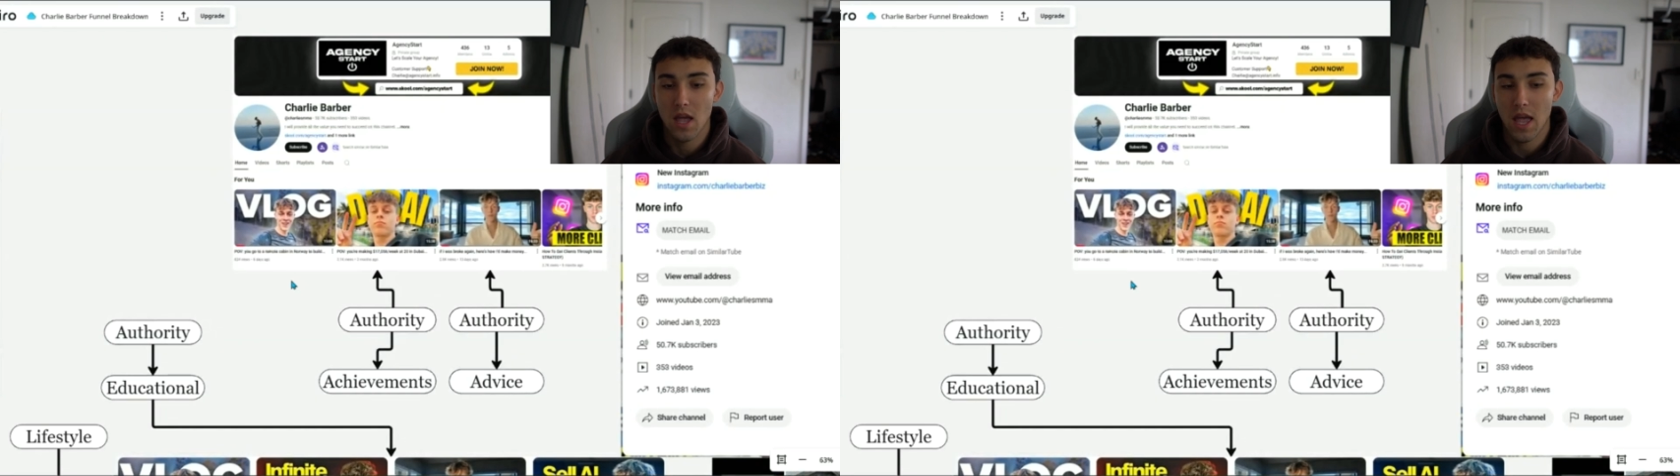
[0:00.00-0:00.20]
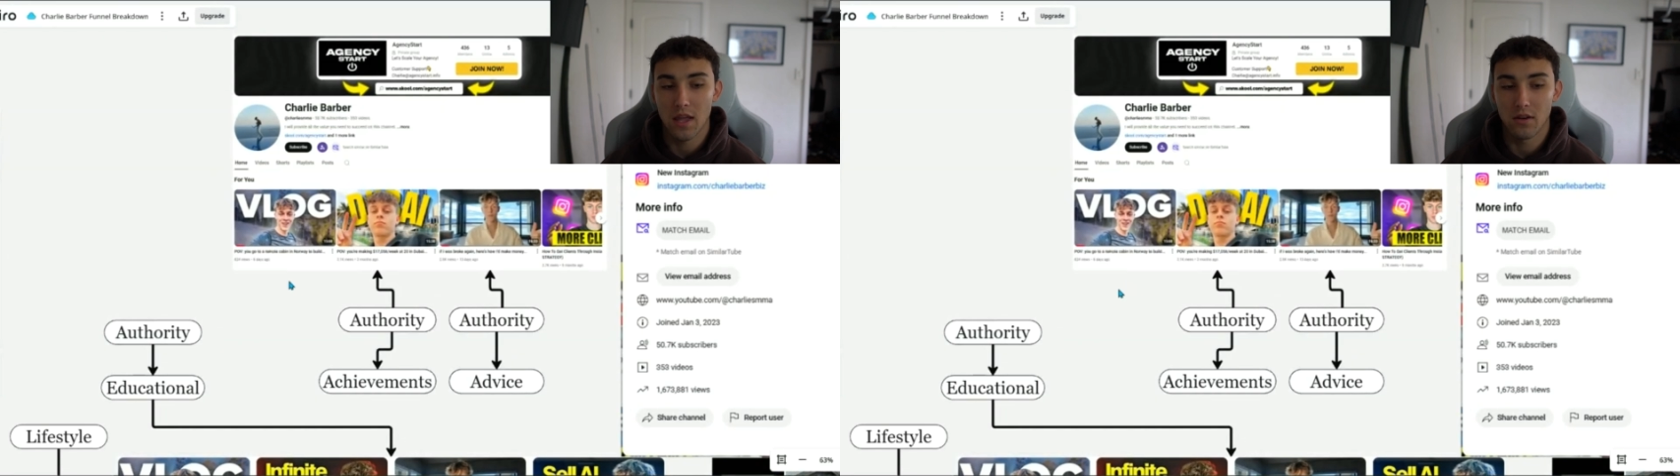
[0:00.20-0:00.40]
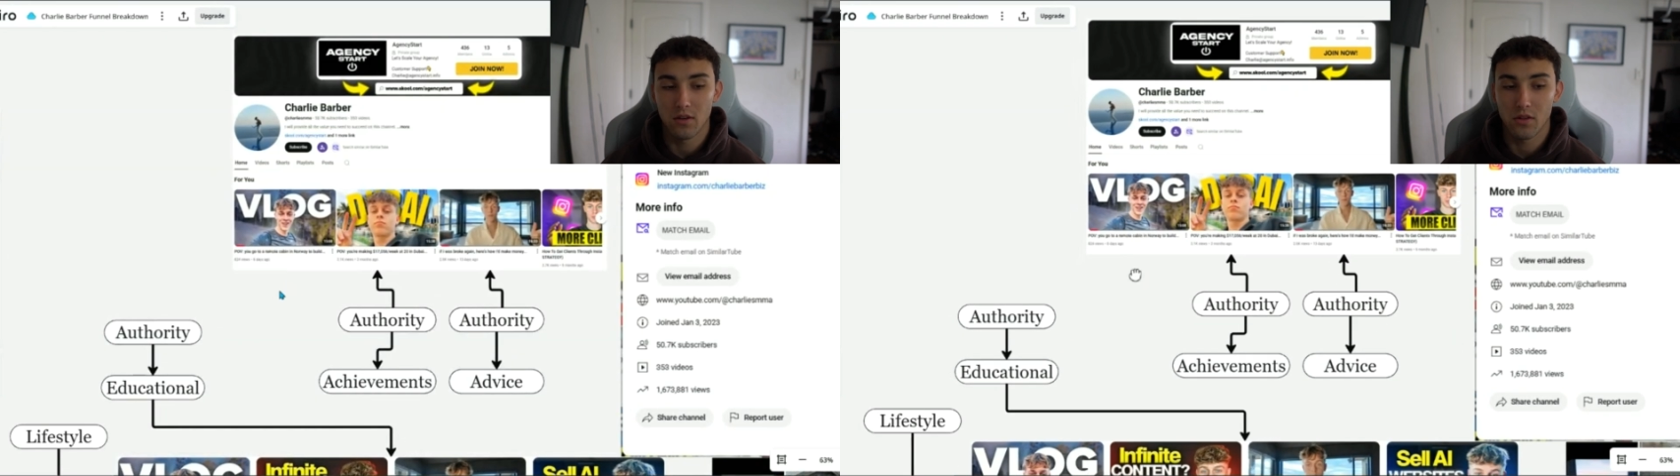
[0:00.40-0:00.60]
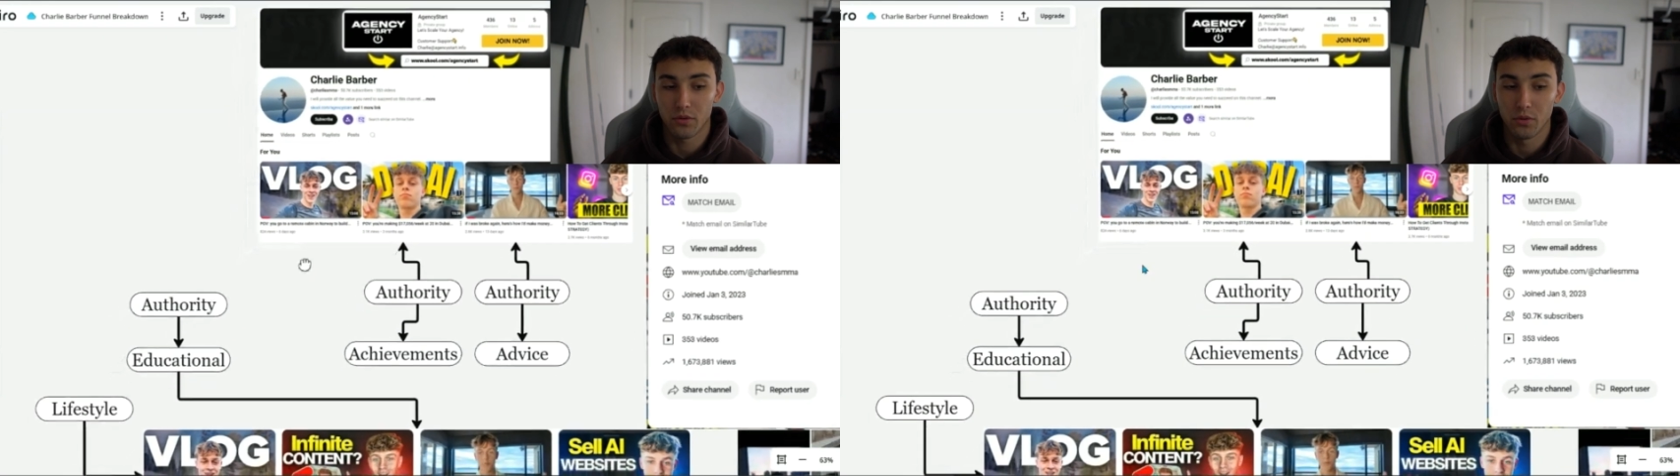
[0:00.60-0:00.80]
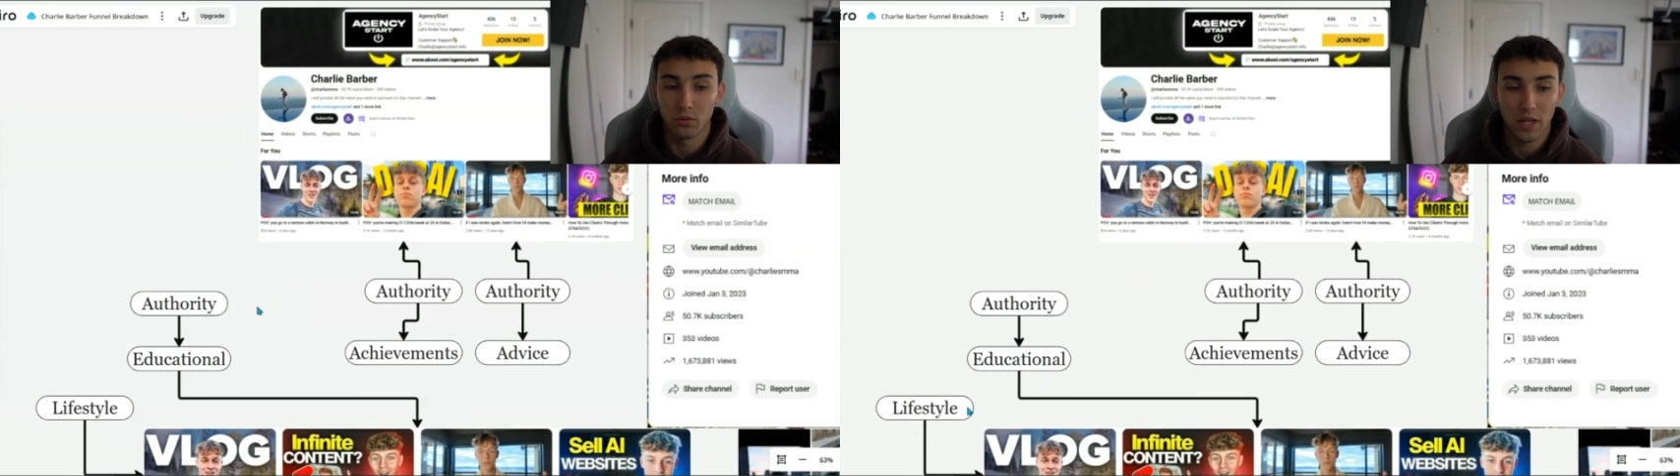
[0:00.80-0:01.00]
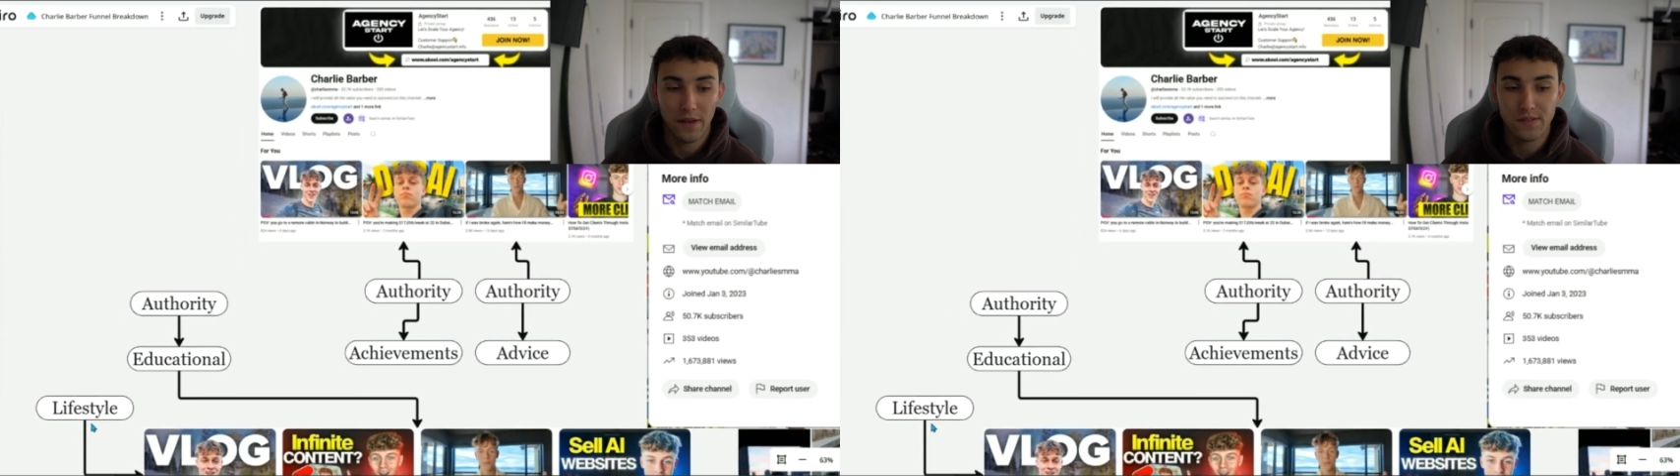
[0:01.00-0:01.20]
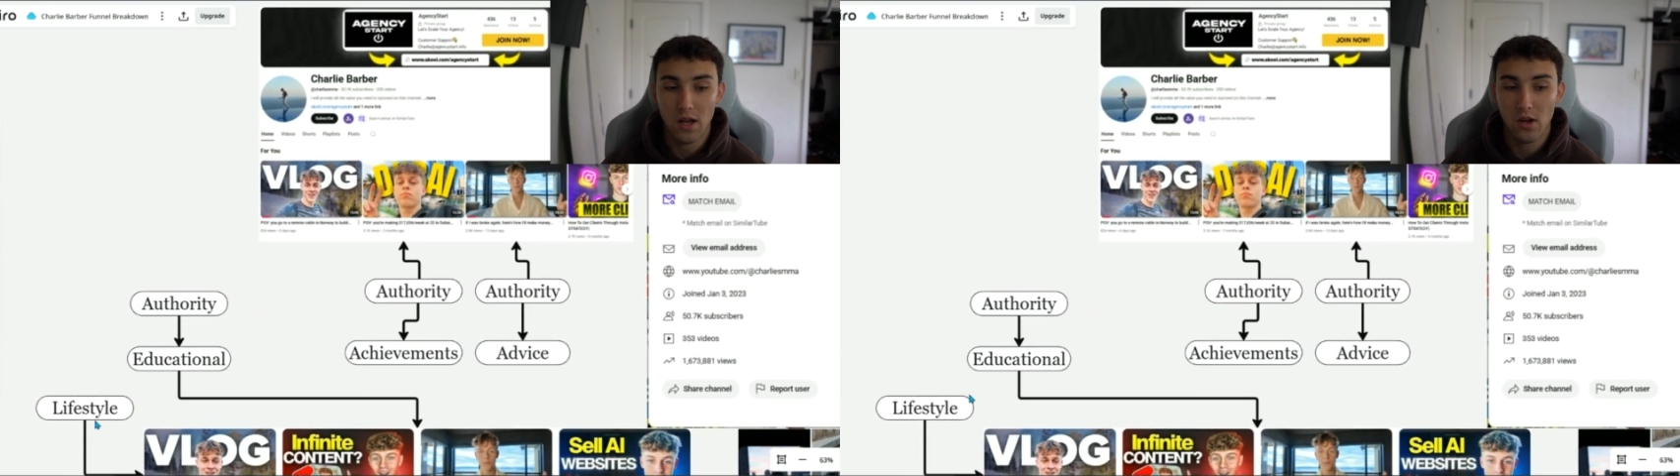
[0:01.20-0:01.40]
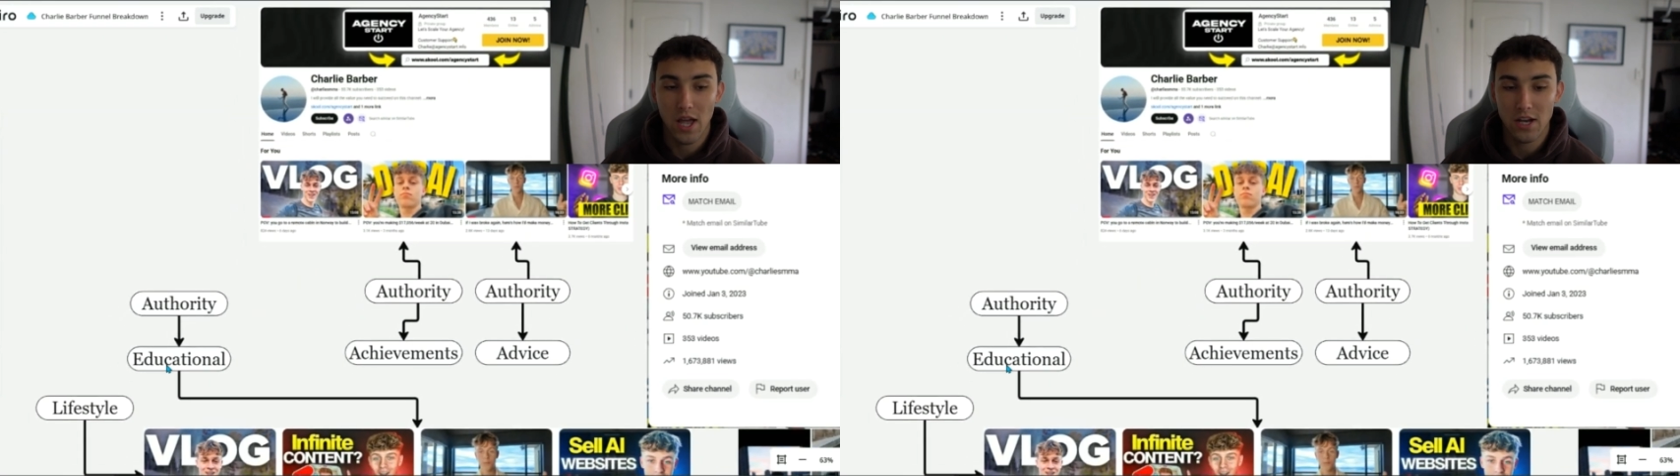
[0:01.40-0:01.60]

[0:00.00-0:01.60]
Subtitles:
and through lifestyle,